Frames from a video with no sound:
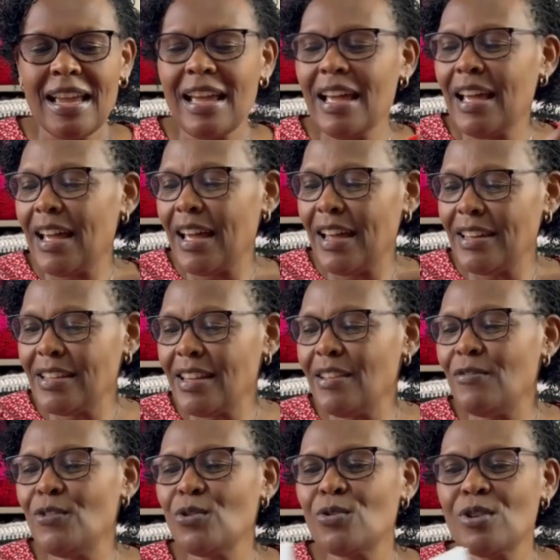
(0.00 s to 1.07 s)
And
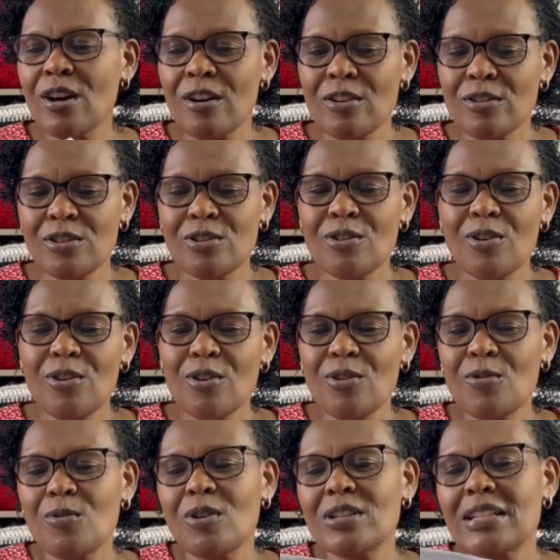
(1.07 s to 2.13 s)
if you don't
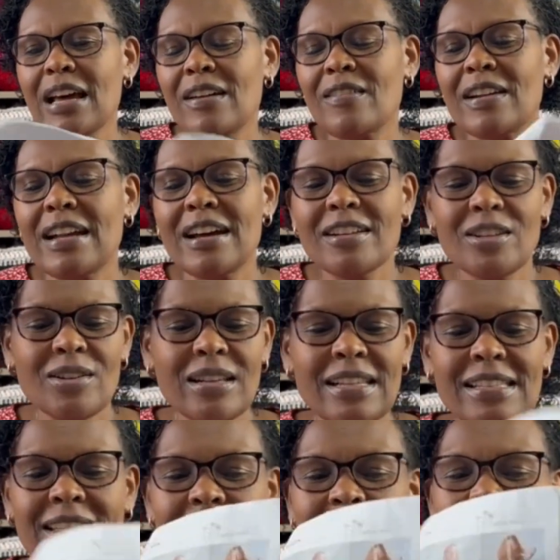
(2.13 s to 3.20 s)
know what a
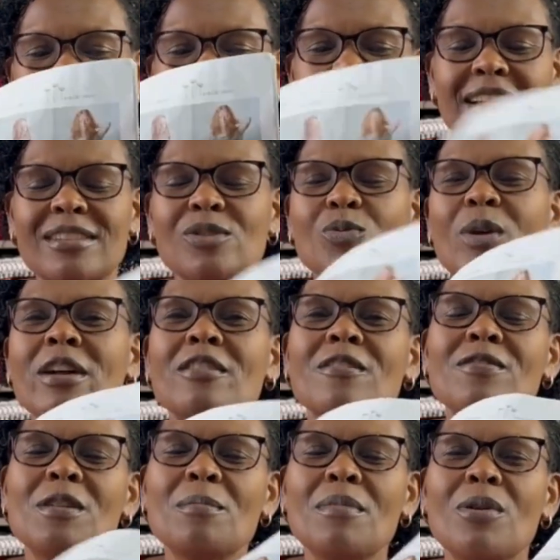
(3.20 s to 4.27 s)
ranunculus is, it's one
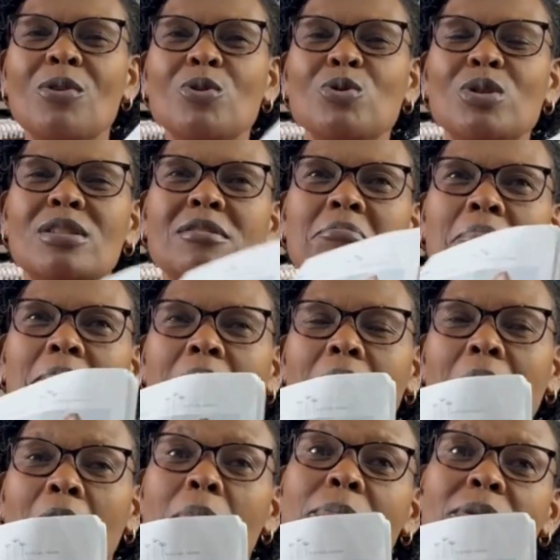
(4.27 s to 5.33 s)
of the most
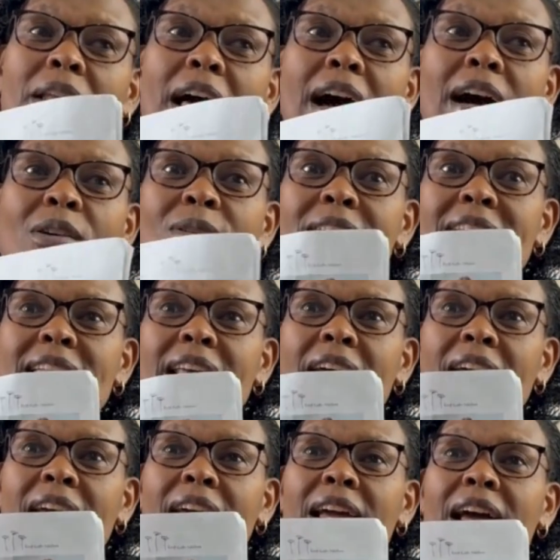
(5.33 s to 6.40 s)
popular, I would
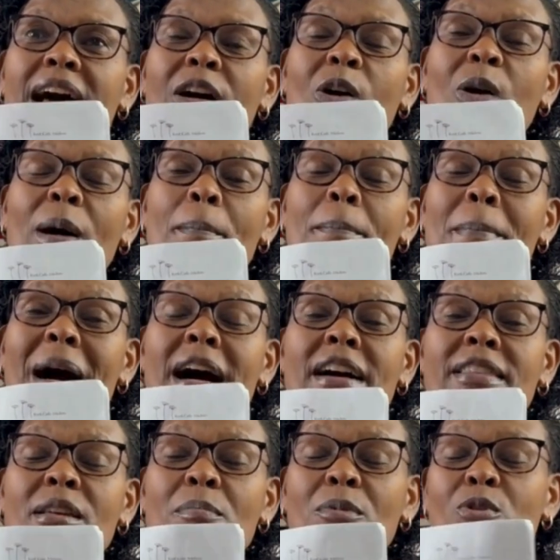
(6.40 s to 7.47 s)
say, or
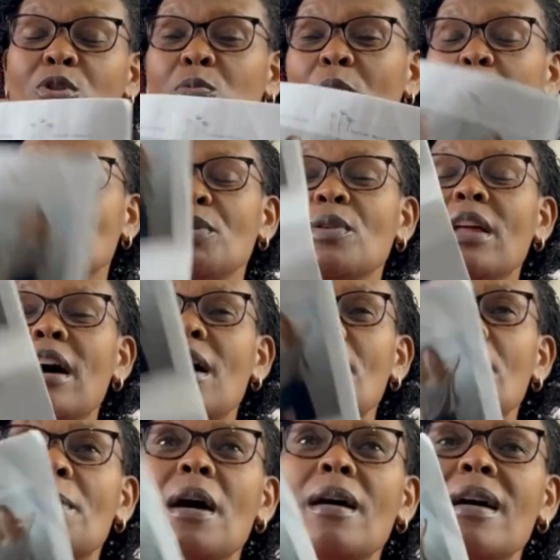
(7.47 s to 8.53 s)
among the most
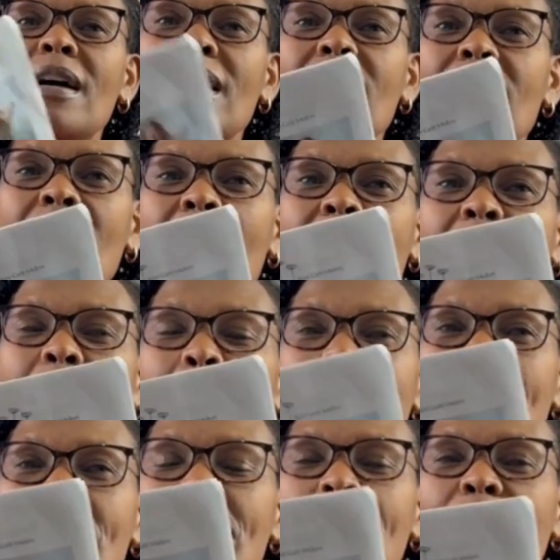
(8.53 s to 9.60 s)
popular
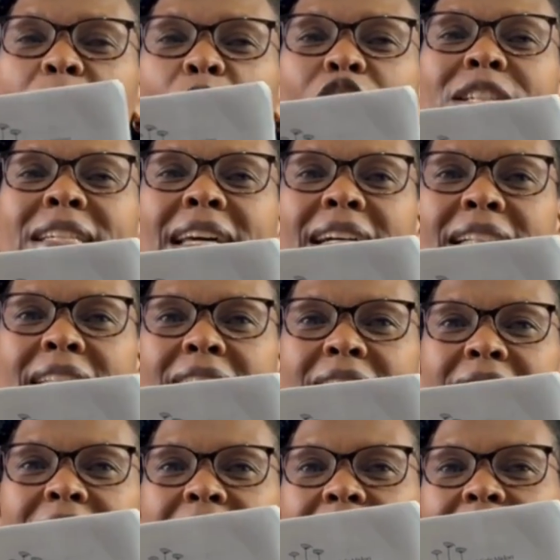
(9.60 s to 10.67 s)
projects
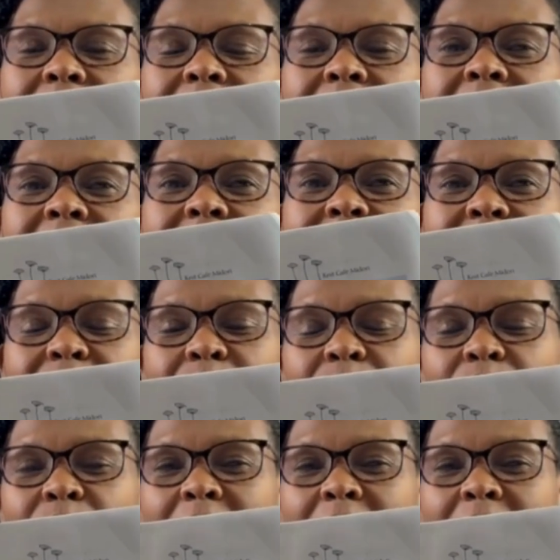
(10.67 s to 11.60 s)
knitted on